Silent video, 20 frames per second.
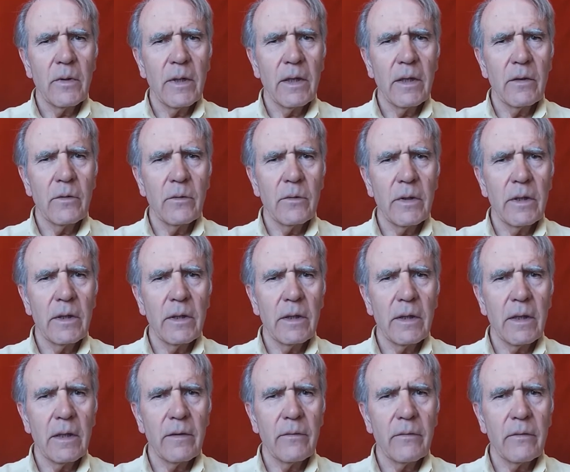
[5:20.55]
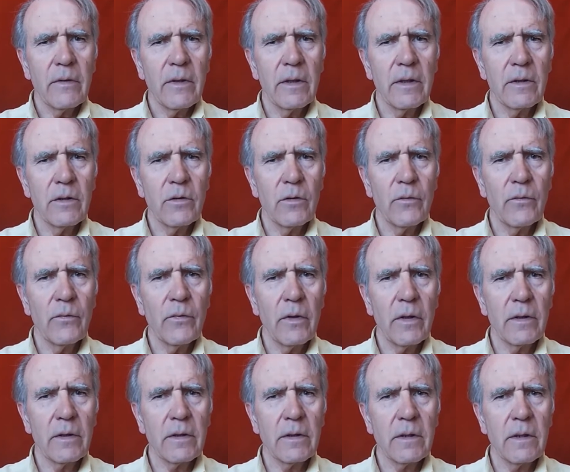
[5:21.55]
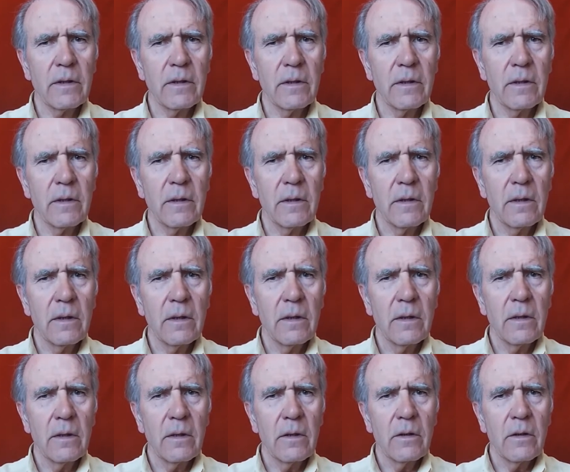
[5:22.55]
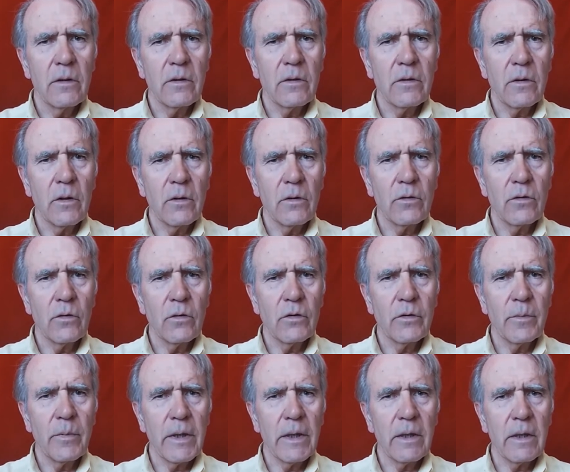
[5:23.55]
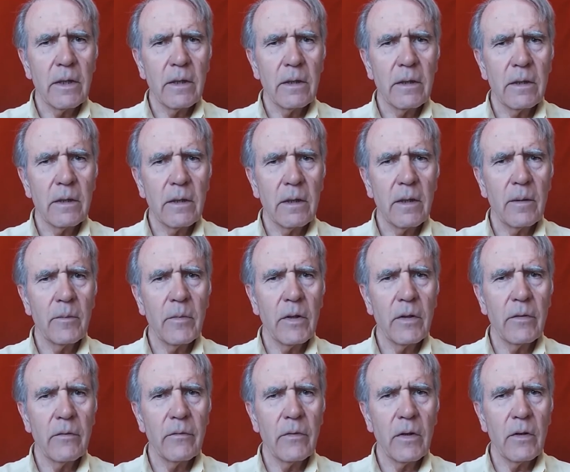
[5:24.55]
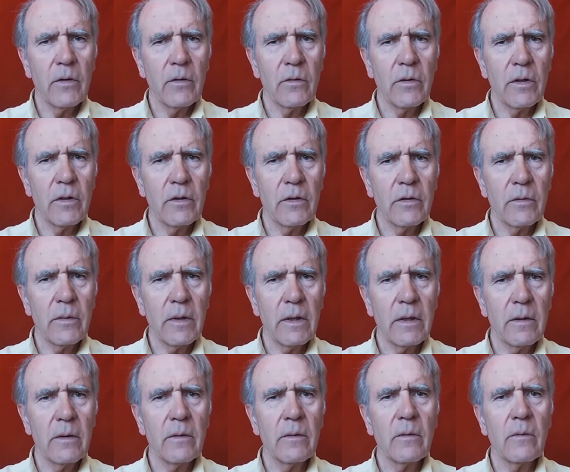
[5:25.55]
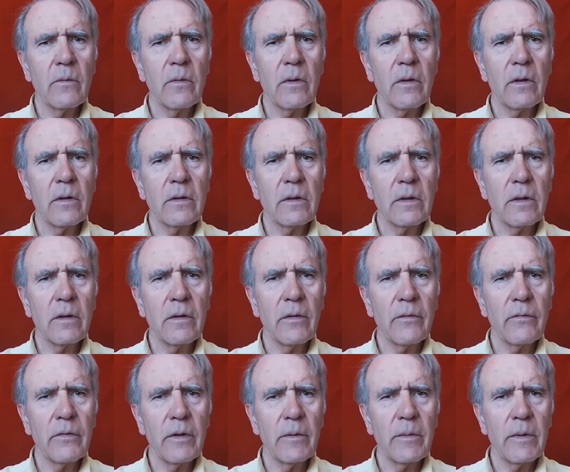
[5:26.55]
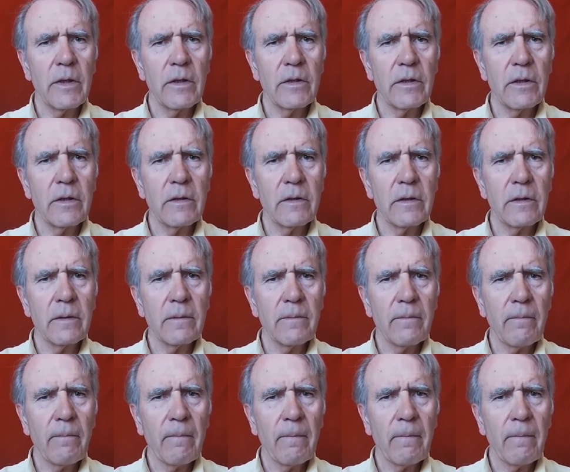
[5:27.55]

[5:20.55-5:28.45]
where we have to float, so to speak, above our usual world of images.